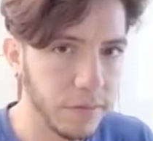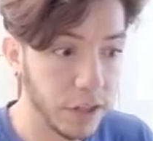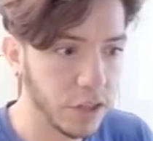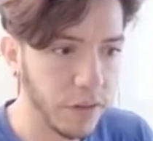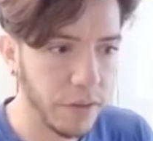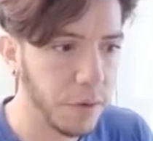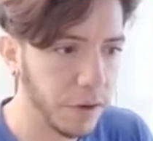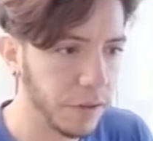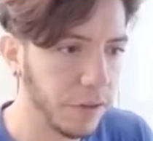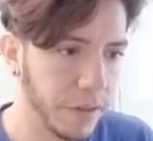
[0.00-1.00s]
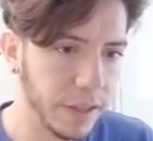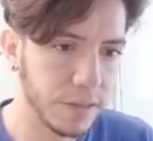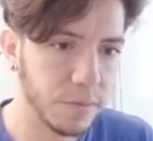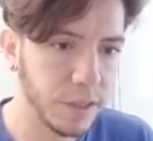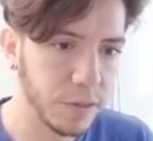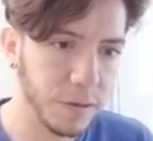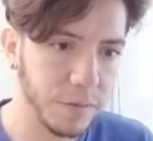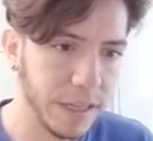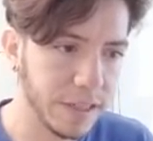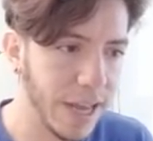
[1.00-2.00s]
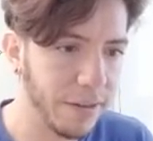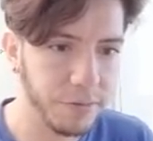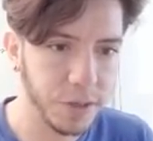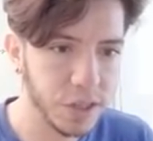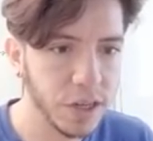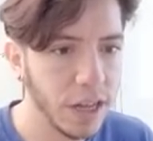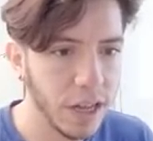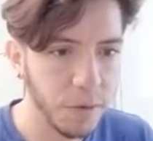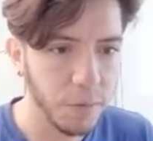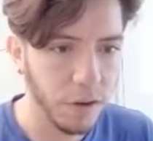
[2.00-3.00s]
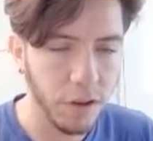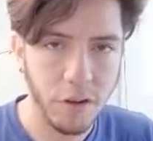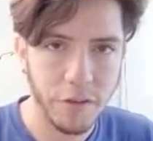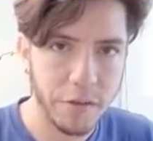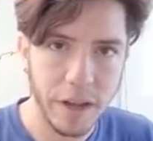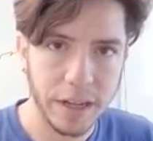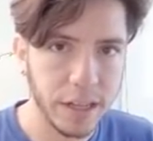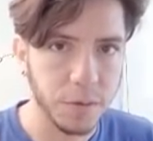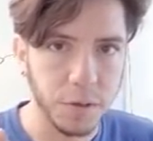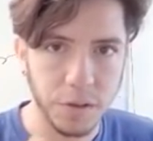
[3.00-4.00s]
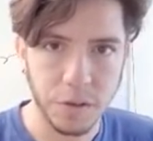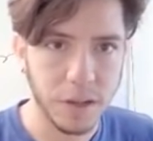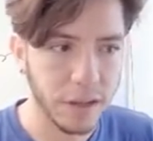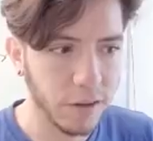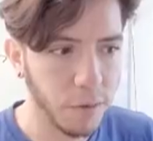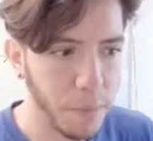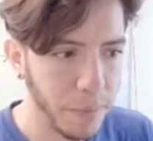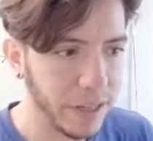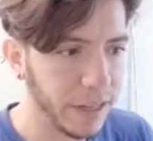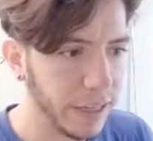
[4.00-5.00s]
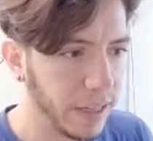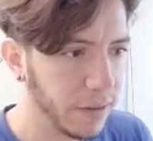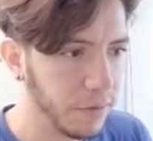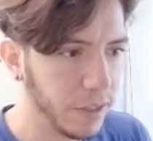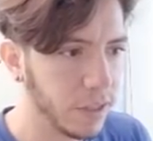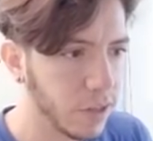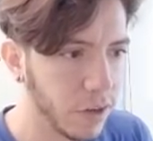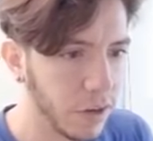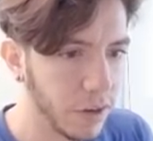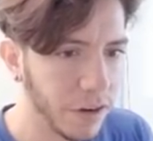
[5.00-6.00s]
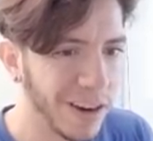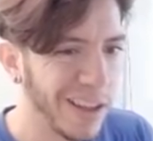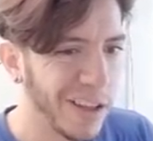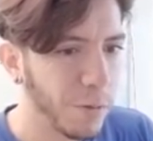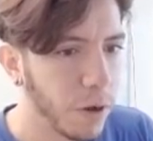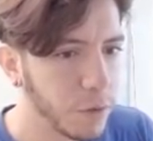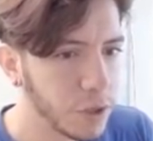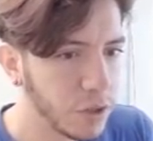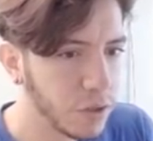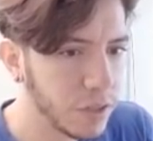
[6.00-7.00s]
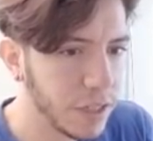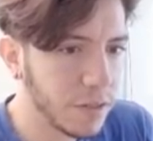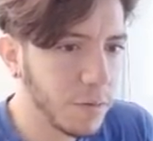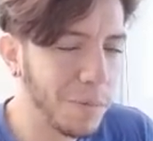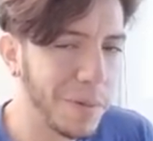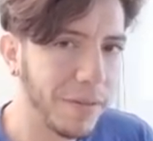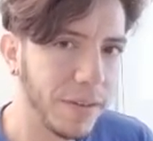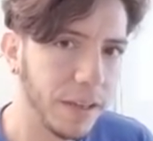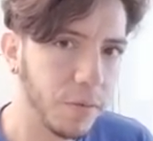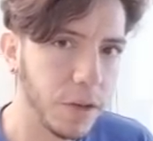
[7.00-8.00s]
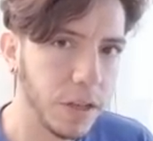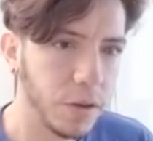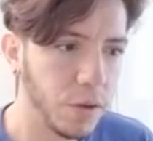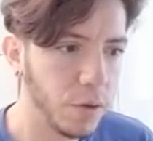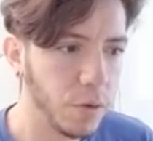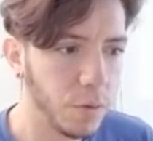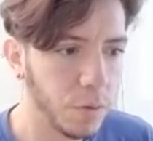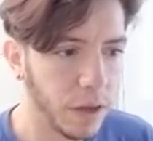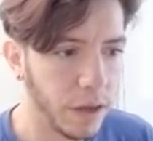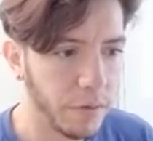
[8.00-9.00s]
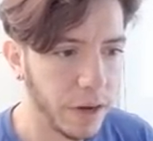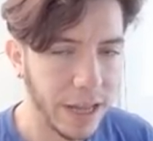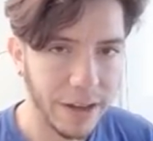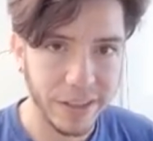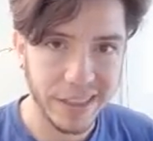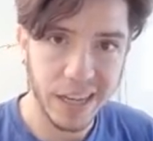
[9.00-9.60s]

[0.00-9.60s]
version of the model of this Principled BSDF, which will override it, will look uh, completely with this color. When would you use this? Well, maybe when you already have a